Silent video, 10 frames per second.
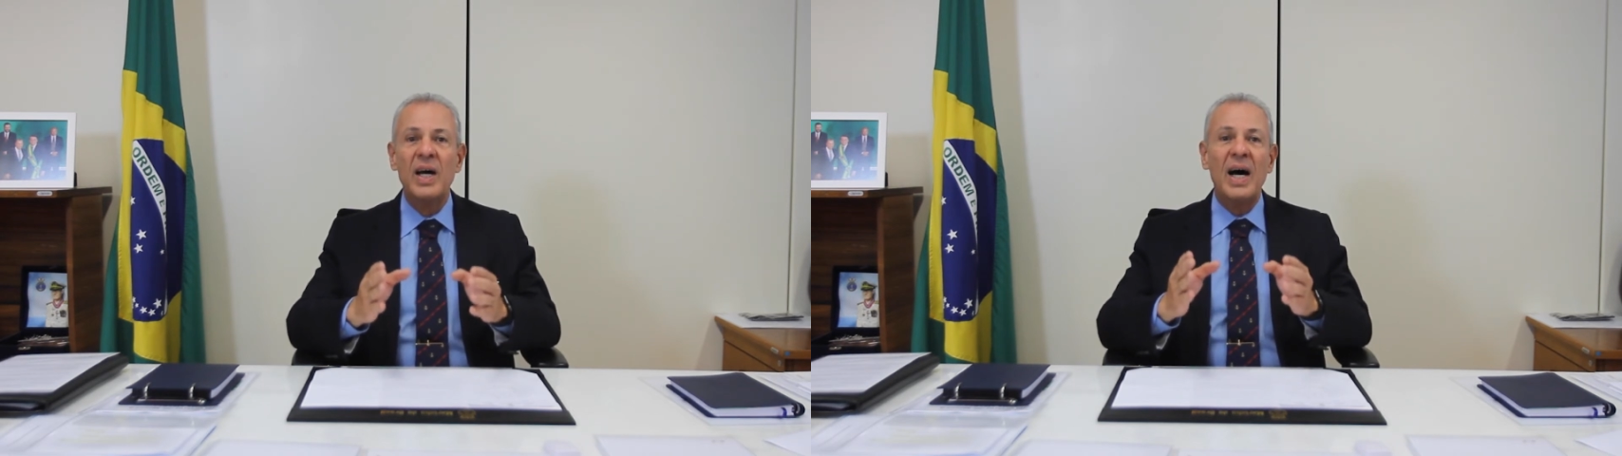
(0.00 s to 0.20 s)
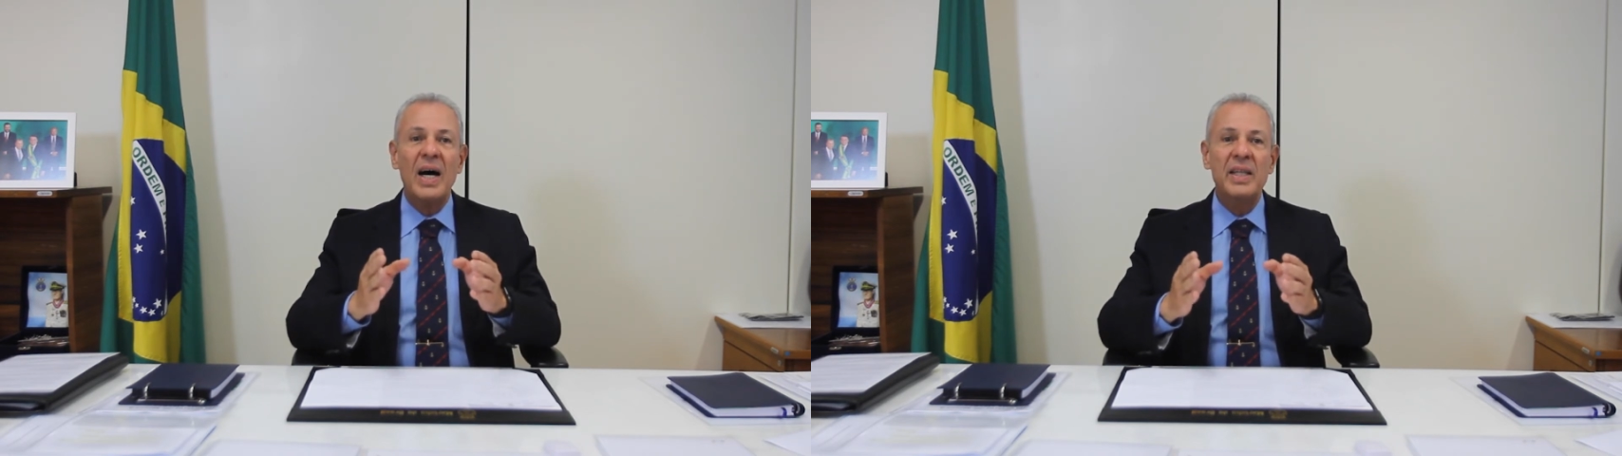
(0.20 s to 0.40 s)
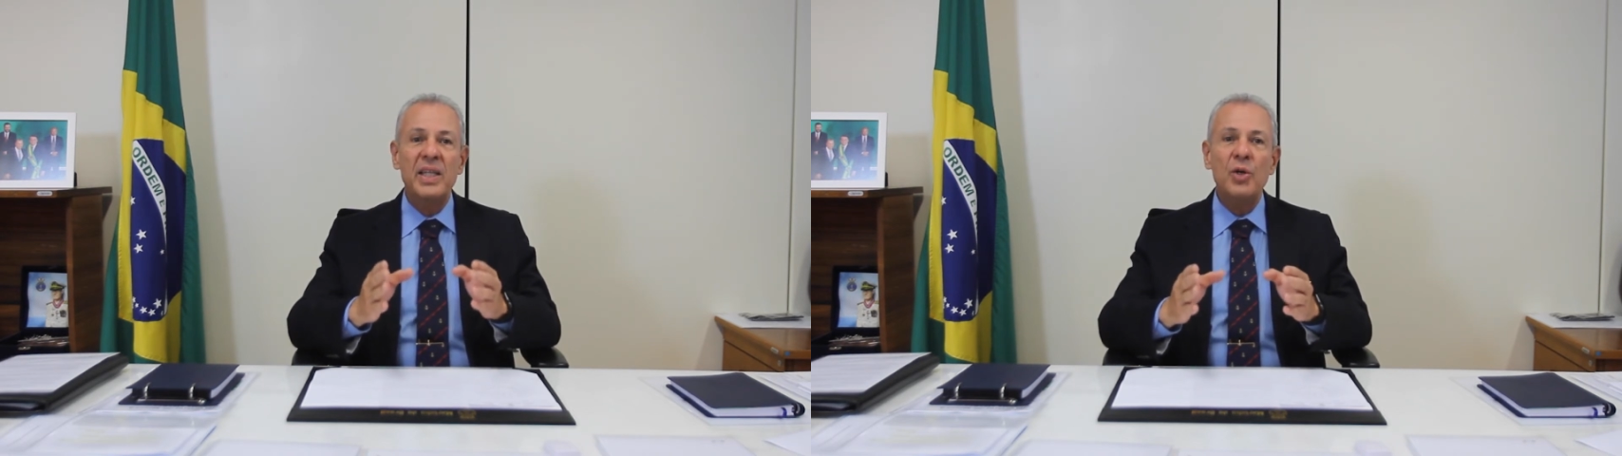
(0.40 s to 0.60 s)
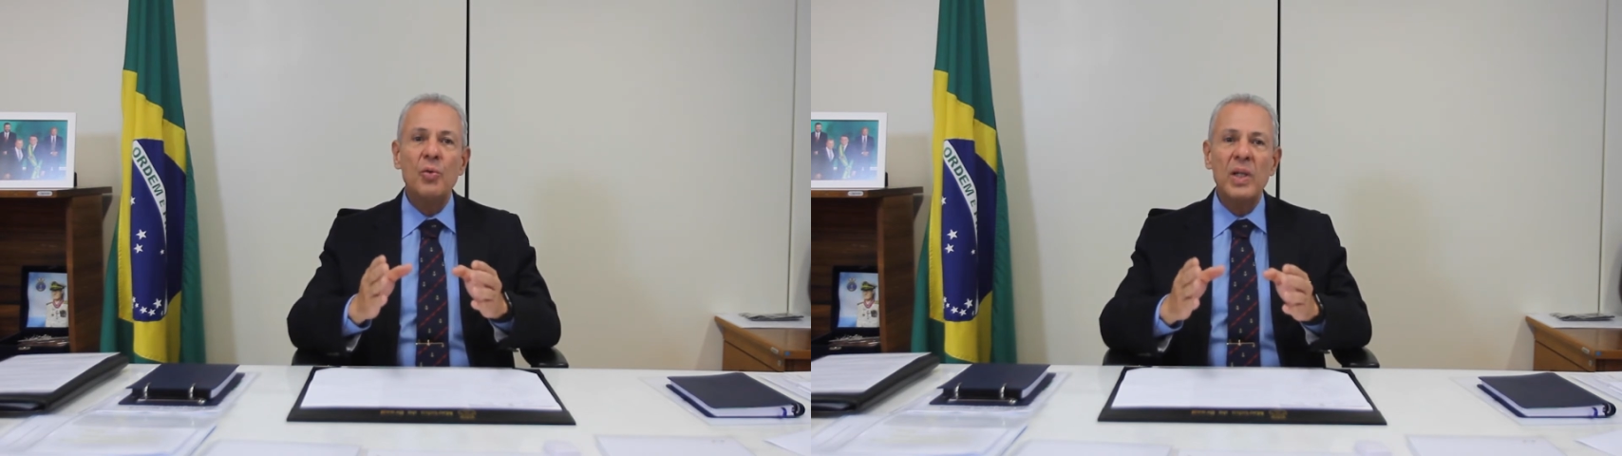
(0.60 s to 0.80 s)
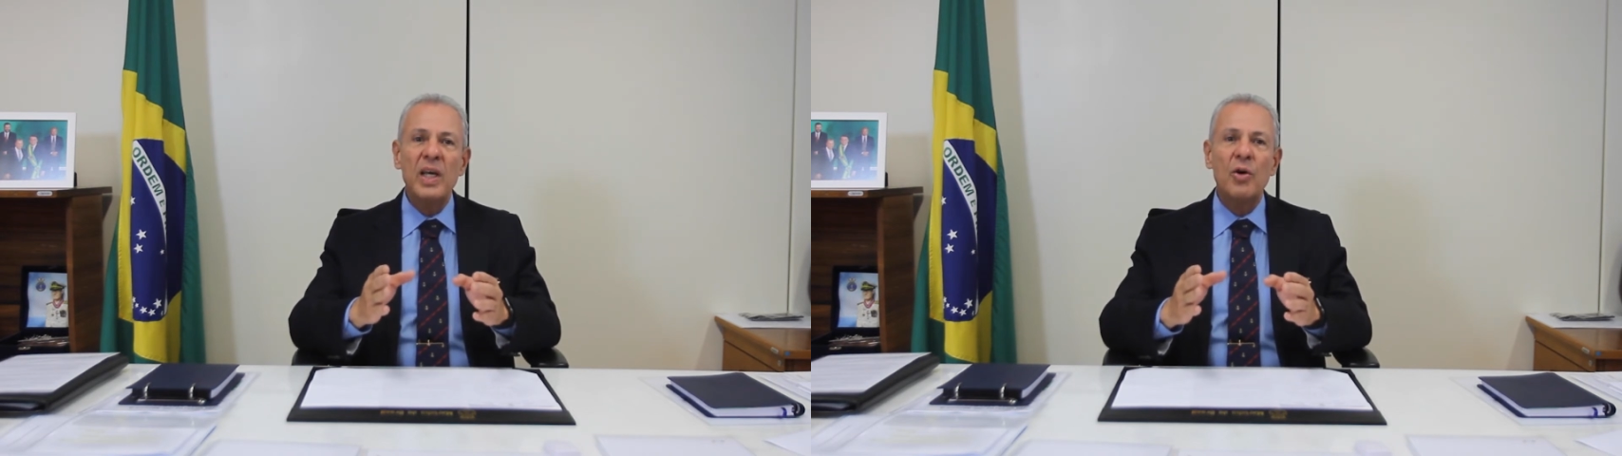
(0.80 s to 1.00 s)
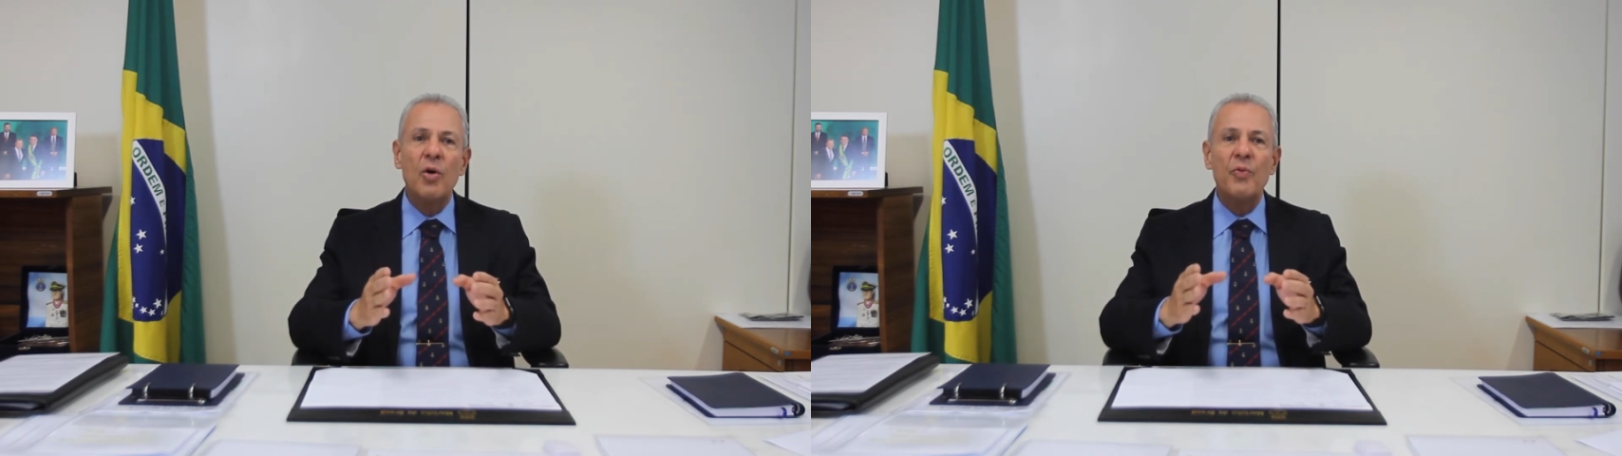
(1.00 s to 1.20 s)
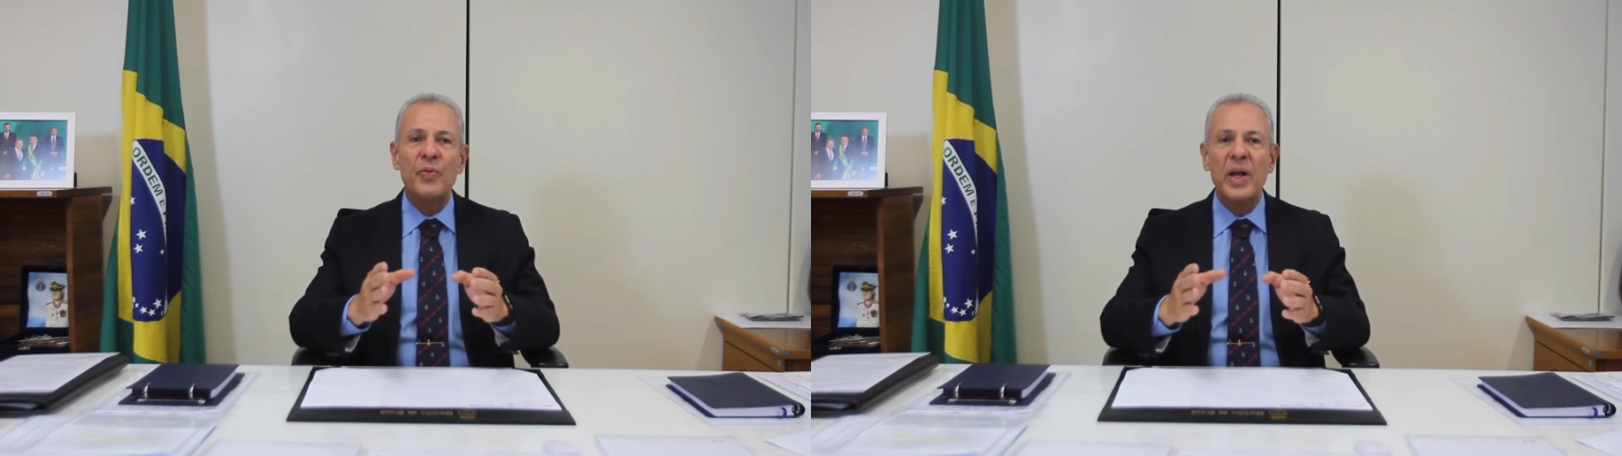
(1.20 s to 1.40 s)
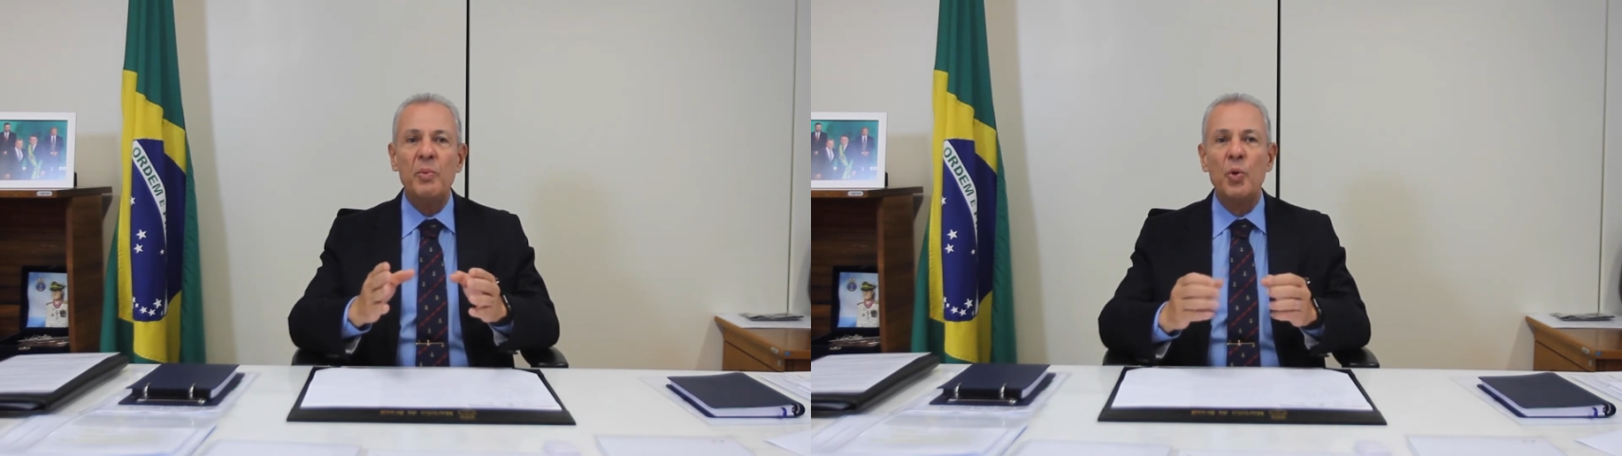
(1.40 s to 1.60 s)
a new legal
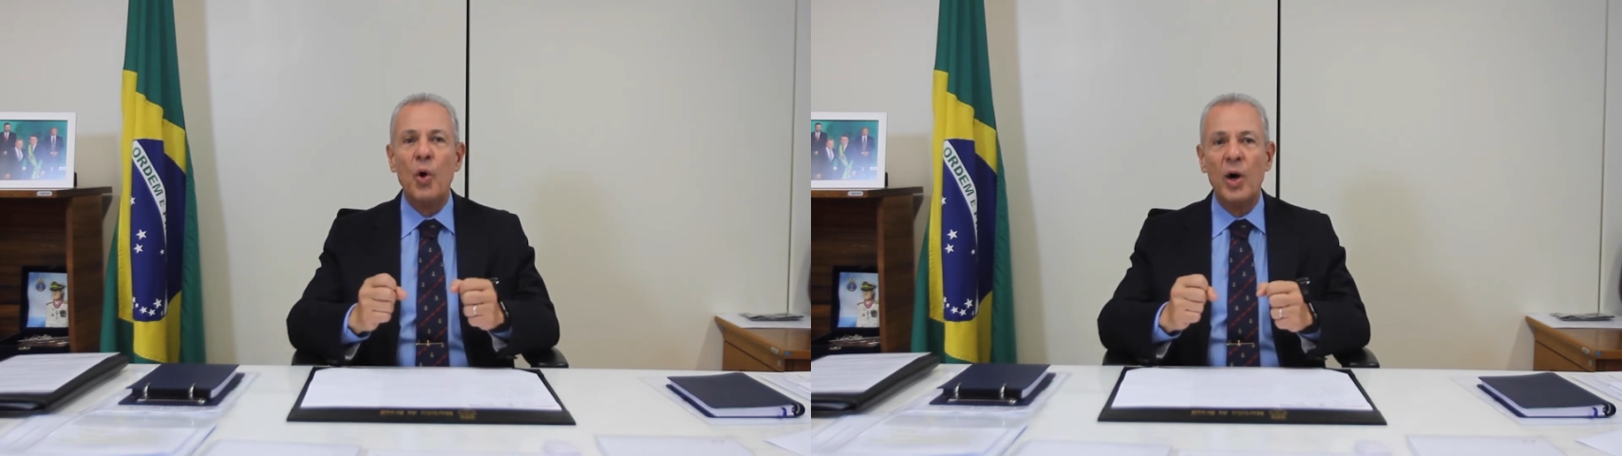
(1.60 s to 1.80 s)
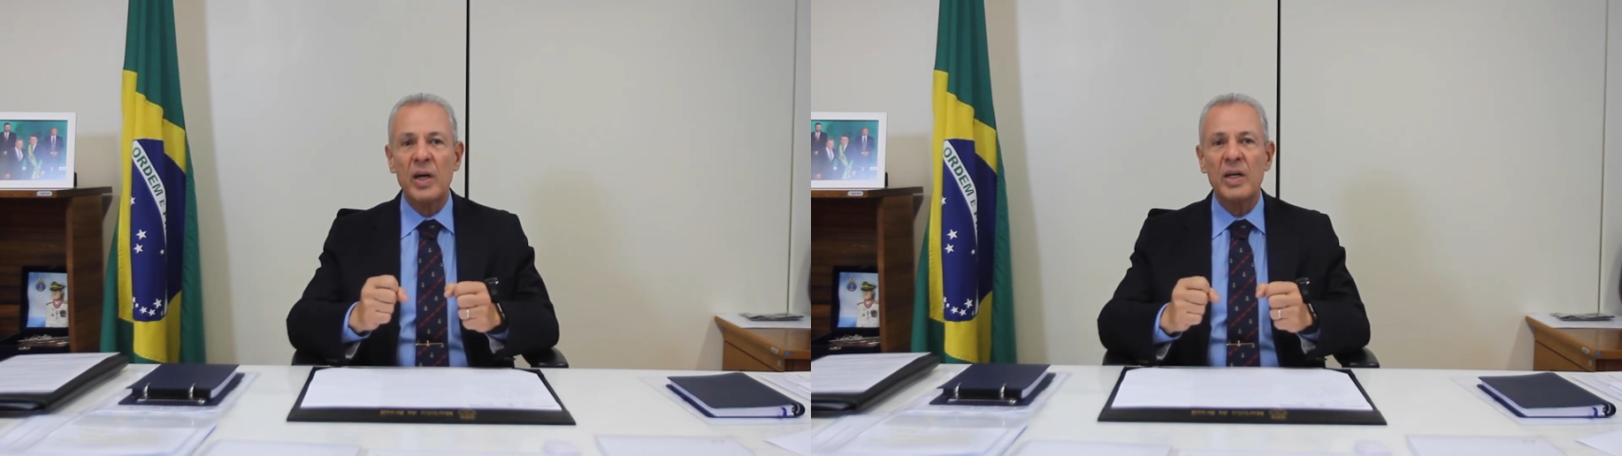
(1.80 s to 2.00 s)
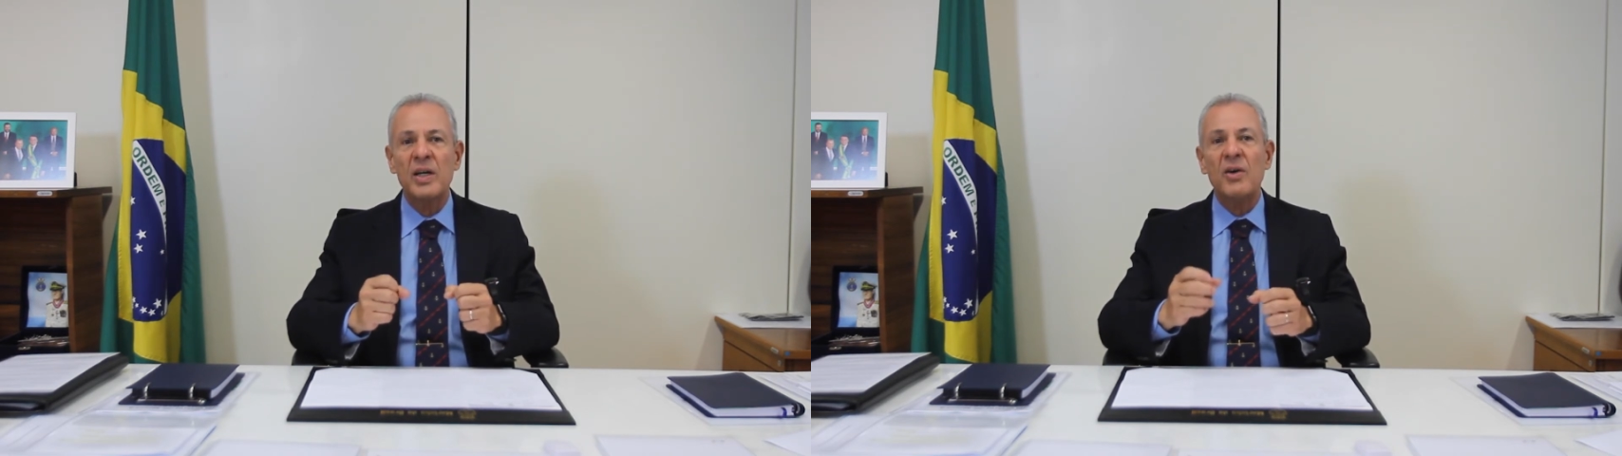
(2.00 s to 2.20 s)
framework